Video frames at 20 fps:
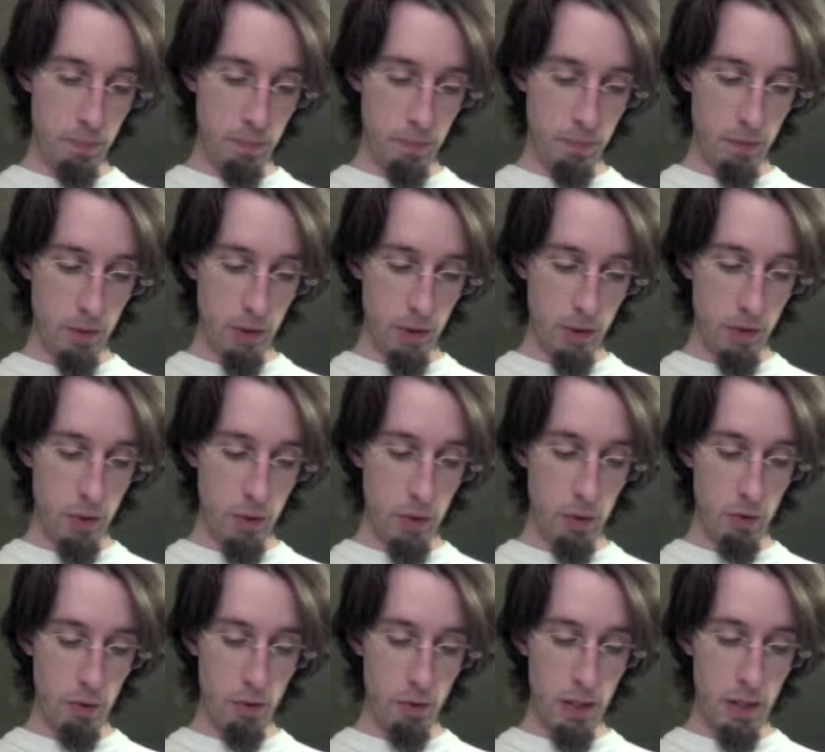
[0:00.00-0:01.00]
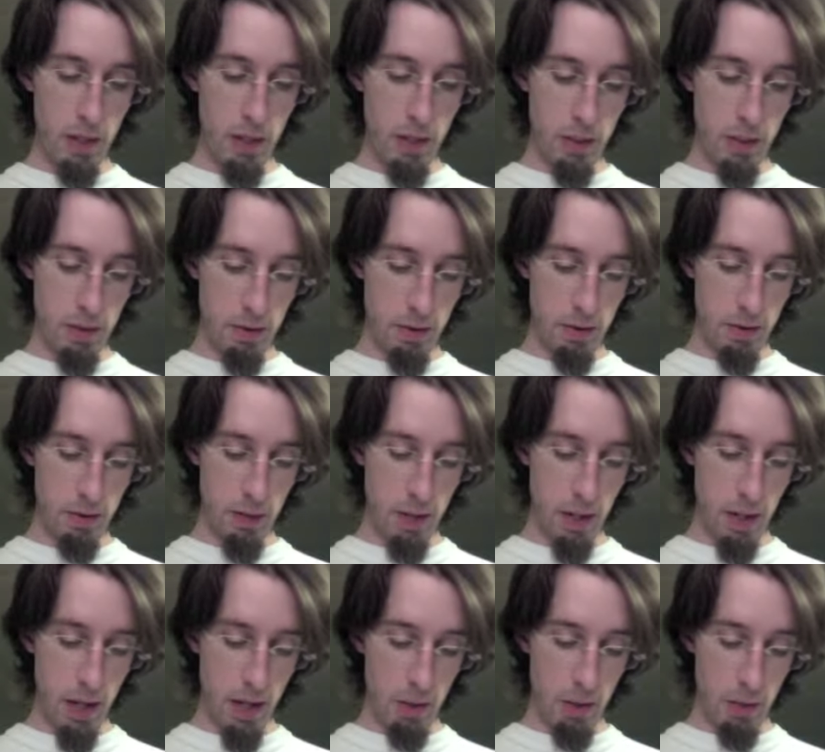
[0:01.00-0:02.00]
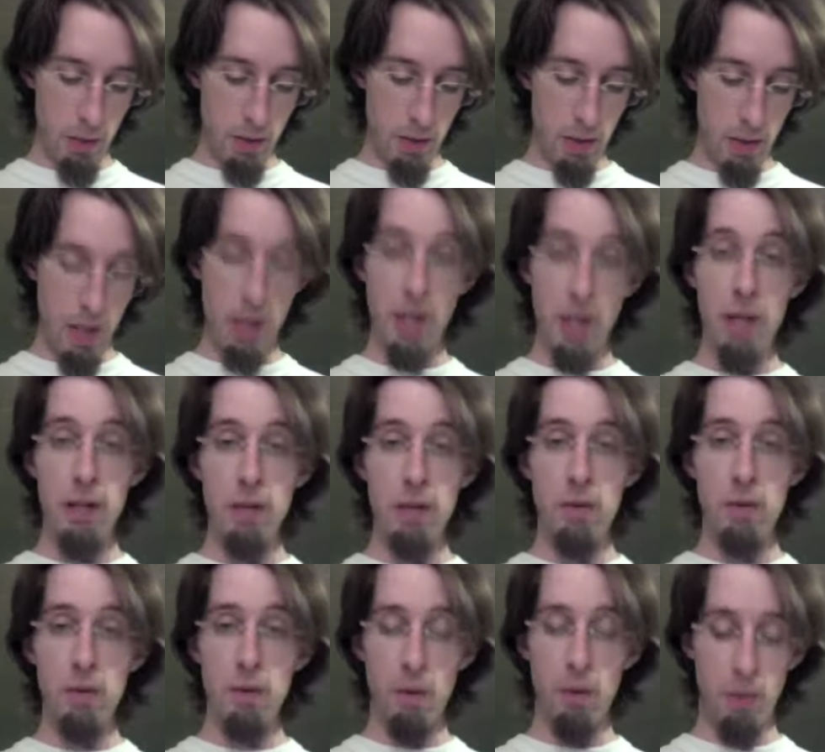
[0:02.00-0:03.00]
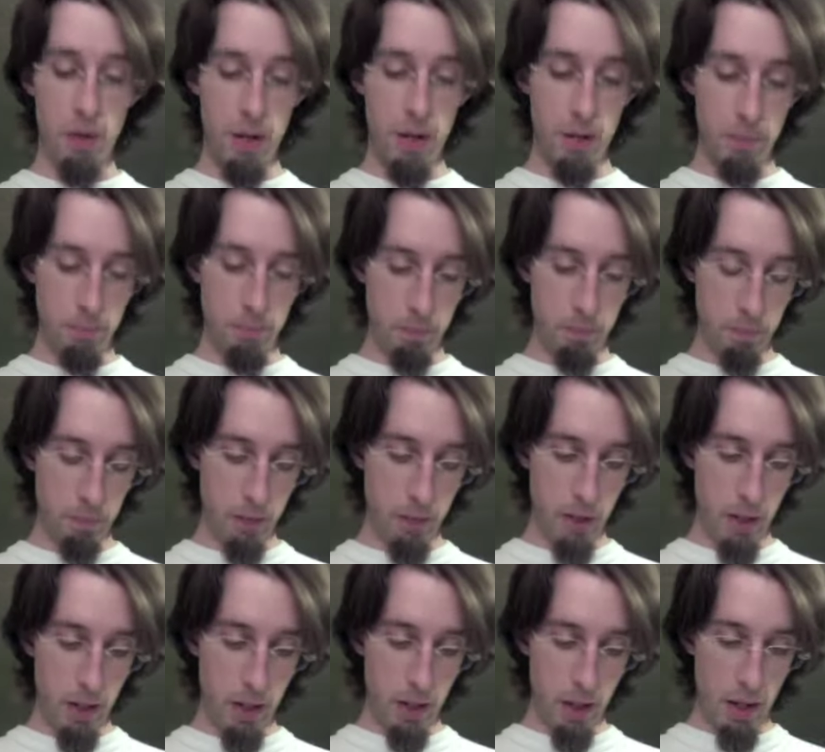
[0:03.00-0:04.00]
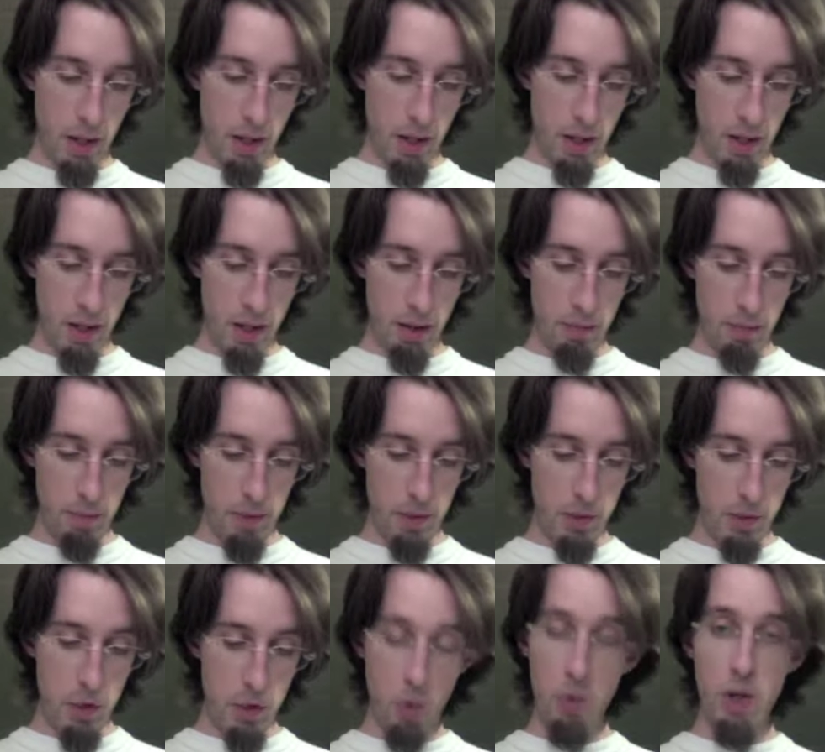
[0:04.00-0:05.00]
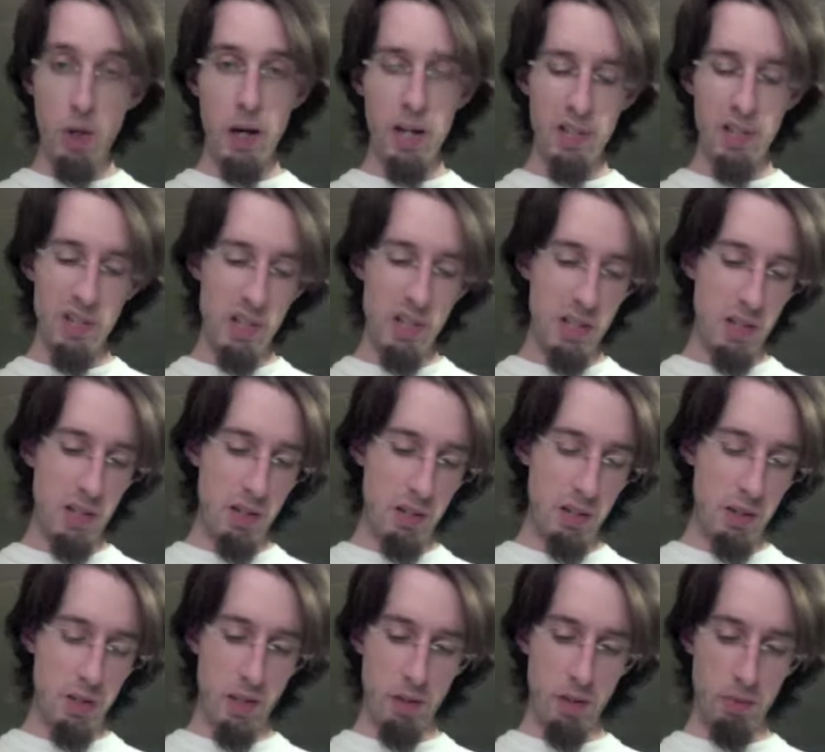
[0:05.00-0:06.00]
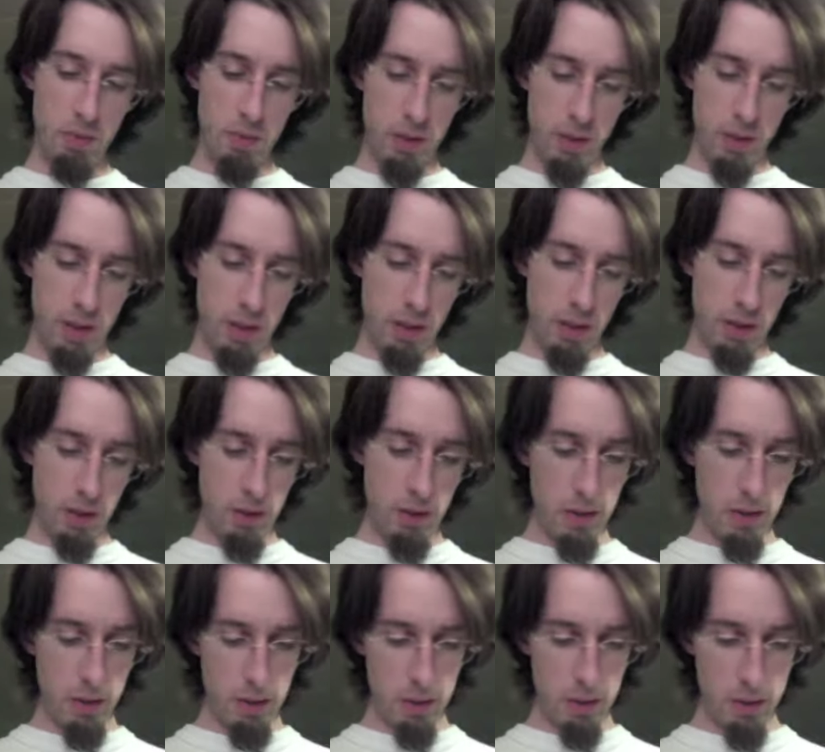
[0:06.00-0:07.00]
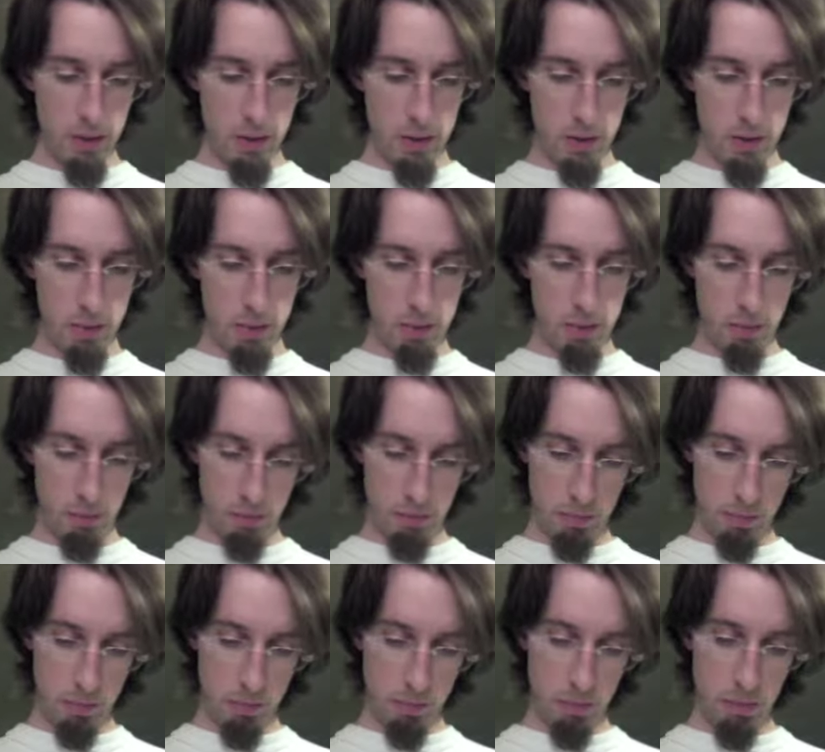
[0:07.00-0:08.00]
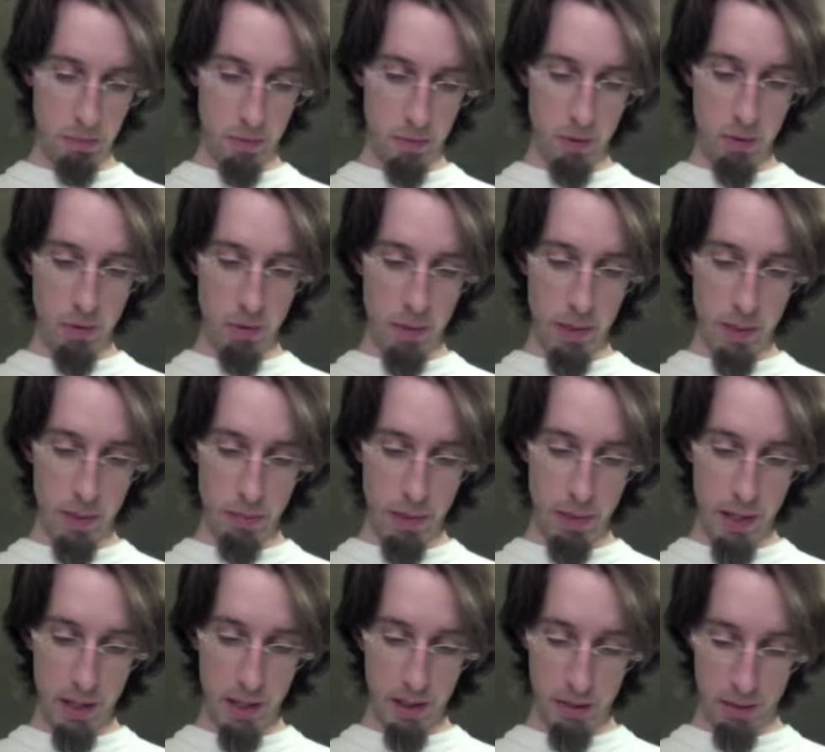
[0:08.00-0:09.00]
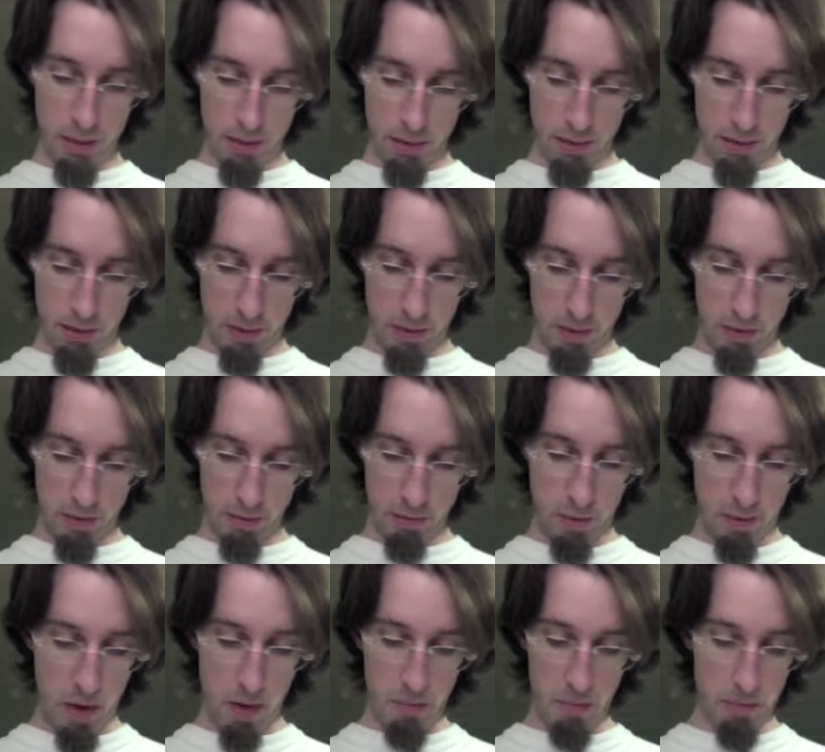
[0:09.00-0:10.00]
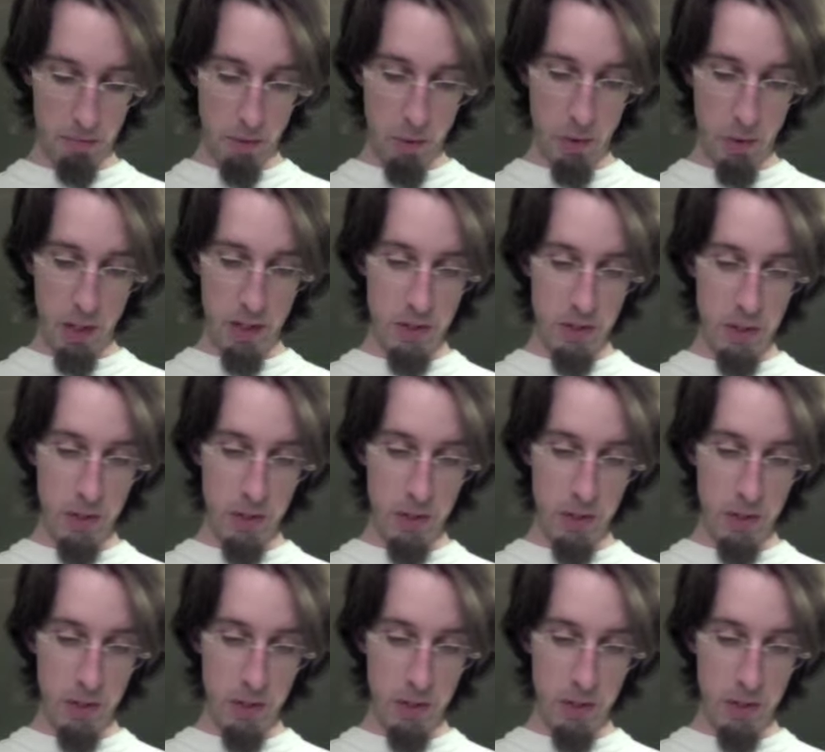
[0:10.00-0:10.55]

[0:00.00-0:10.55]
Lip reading: So you can read it in any of the 3. There's no kanji in here, at least I don't think there is. All the way in the back? No kanji.